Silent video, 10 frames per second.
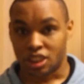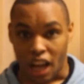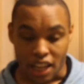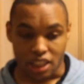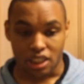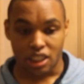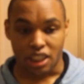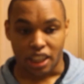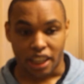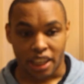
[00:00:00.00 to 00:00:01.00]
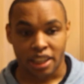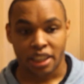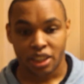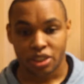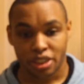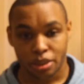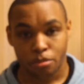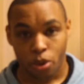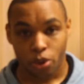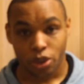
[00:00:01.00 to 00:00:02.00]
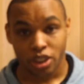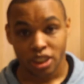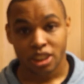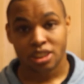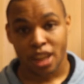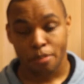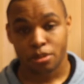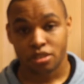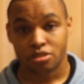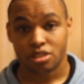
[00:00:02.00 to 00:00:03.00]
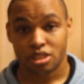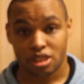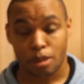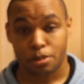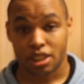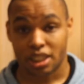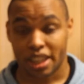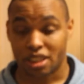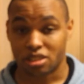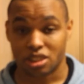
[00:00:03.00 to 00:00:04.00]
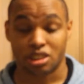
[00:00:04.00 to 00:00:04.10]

not in here anymore type of type of cutout.